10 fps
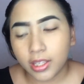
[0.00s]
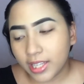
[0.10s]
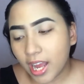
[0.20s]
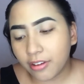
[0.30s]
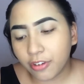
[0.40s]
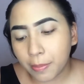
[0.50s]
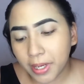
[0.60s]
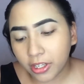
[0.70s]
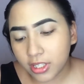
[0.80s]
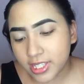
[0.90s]
Now, for
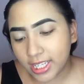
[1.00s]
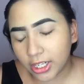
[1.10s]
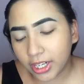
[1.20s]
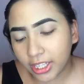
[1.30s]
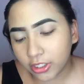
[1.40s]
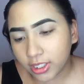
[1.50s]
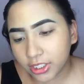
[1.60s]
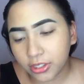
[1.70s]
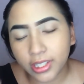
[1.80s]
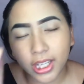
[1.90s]
my concealer, ito
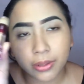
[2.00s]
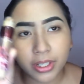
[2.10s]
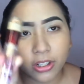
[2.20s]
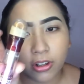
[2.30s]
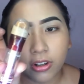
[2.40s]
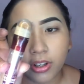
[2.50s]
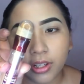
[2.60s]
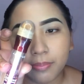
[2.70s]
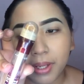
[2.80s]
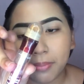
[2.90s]
ulit yung gagawin kong
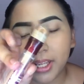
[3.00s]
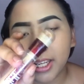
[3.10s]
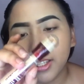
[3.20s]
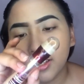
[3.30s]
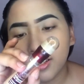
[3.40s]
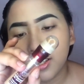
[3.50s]
Maybelline.